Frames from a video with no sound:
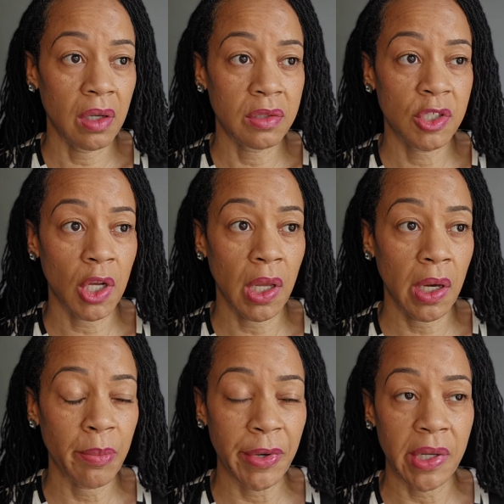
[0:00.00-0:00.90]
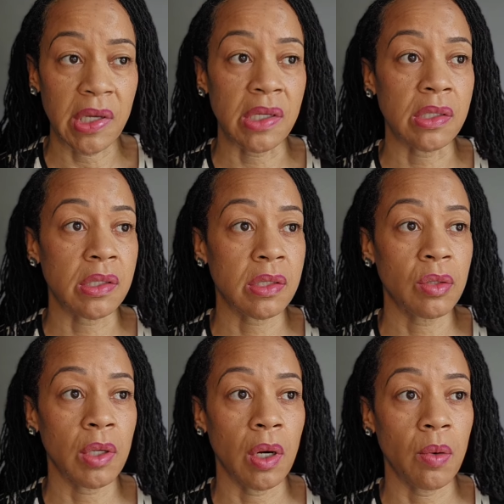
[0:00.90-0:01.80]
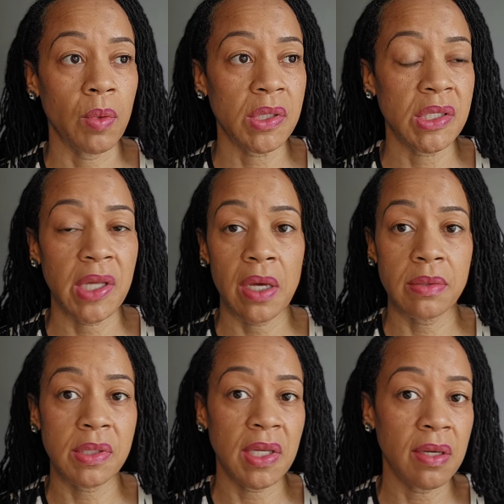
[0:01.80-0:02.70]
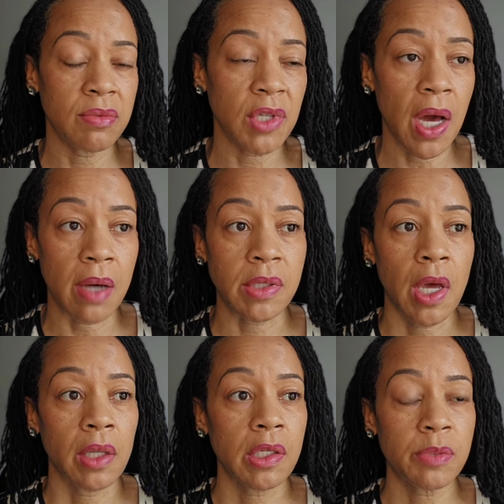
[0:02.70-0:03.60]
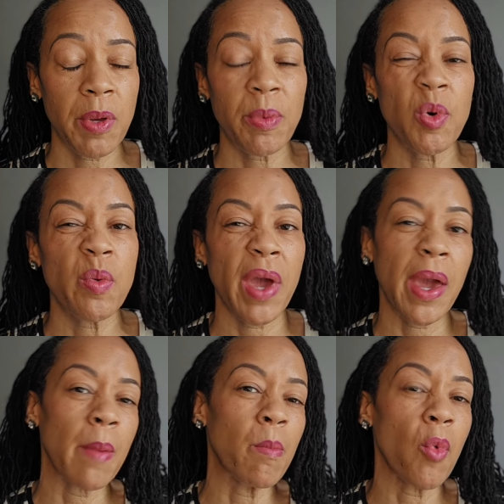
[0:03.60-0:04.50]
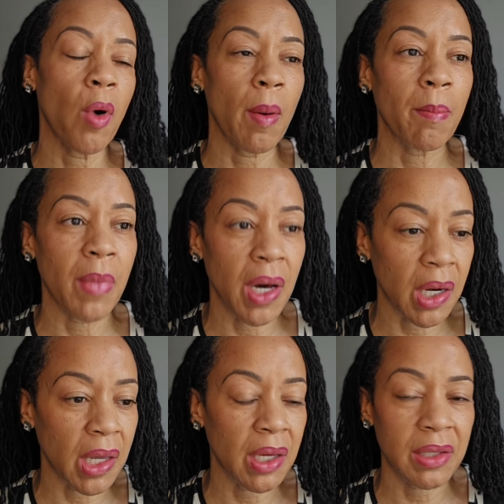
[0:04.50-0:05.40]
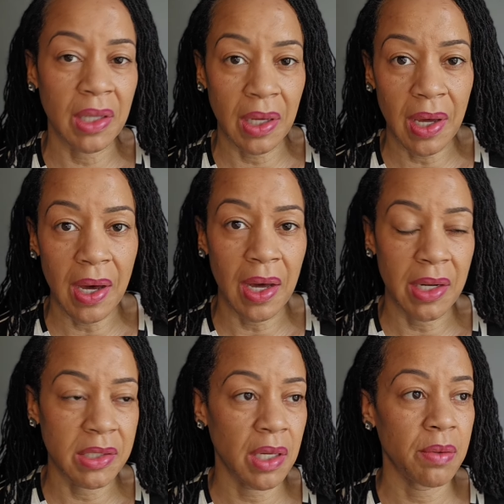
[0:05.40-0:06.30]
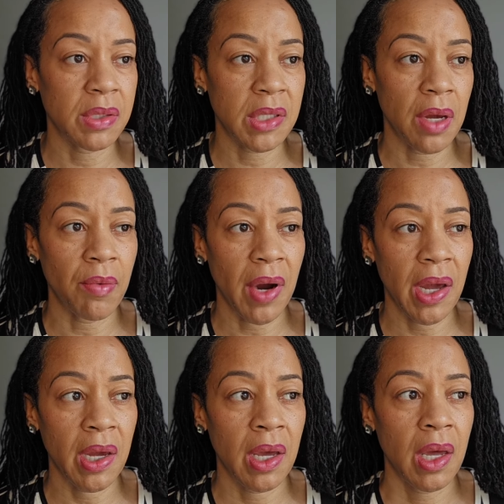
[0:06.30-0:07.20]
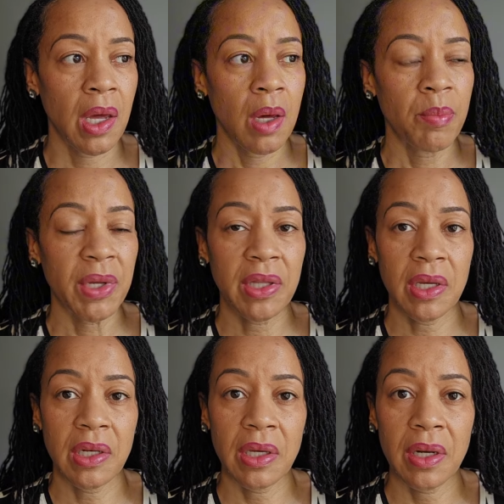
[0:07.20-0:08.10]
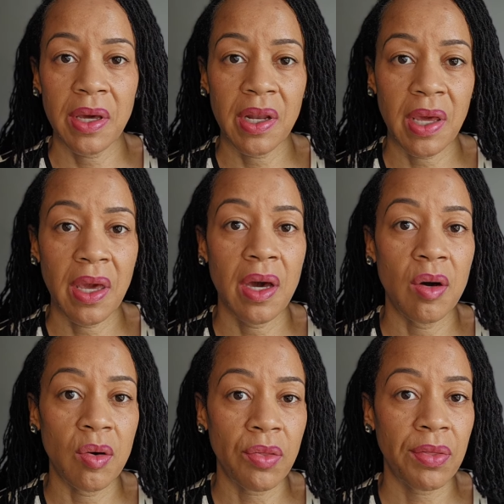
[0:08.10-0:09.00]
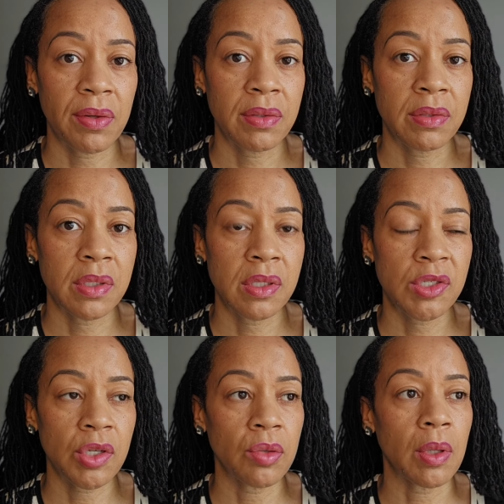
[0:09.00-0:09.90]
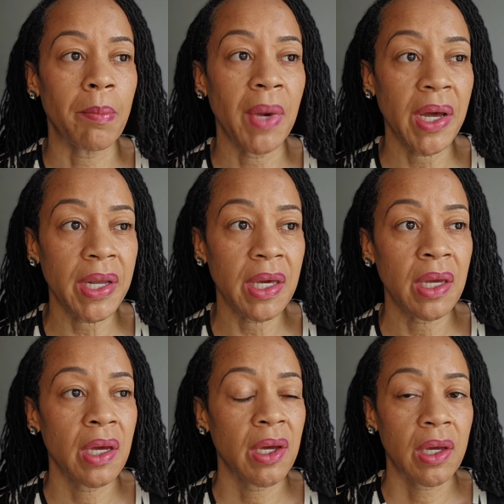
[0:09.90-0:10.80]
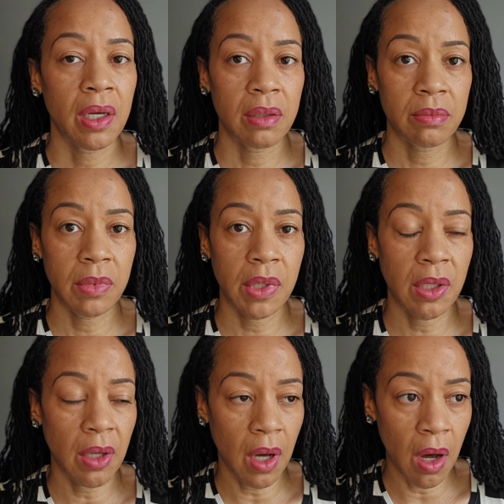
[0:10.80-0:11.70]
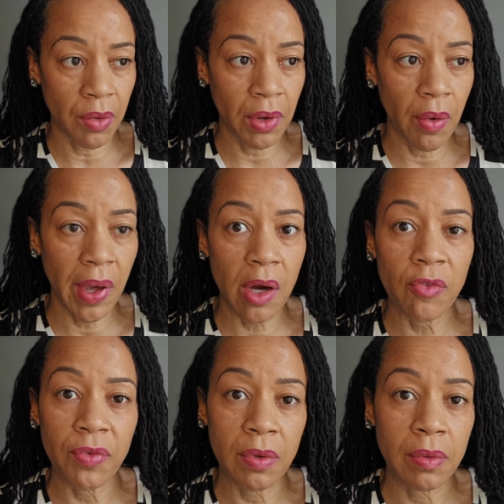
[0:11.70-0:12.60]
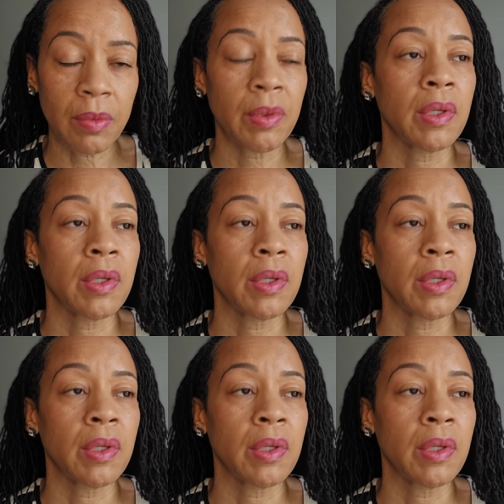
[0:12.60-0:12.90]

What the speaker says: celebrities, what's his name? Steve Jobs. These people who had more money than God, as they will say, right? But they didn't have their health. So the money, although helpful,